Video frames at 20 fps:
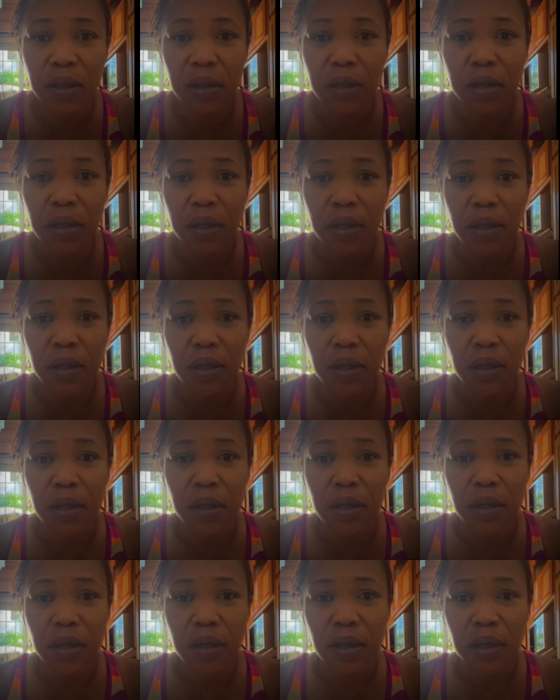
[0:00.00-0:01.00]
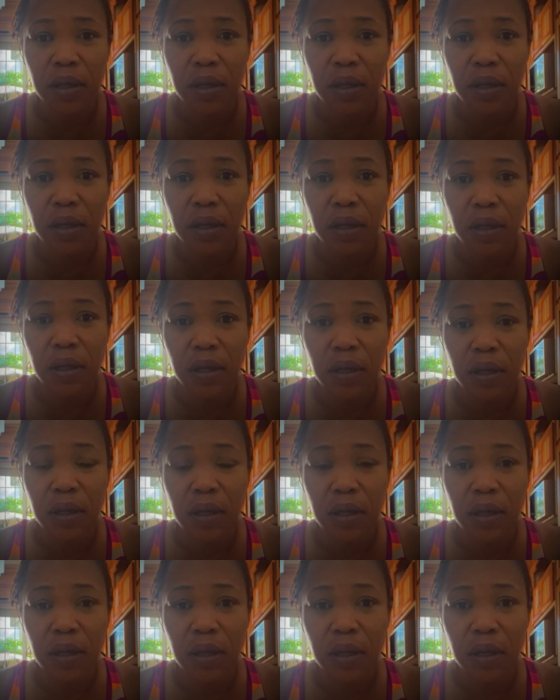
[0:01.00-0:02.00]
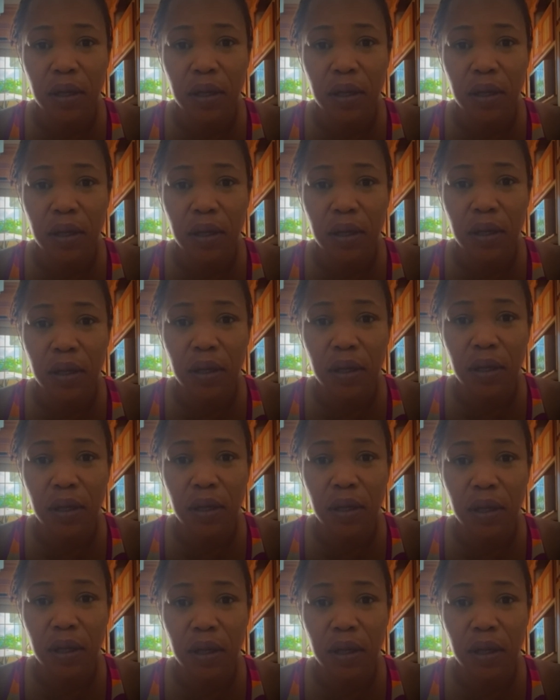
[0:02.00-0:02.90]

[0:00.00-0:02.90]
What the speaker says: Nothing is said.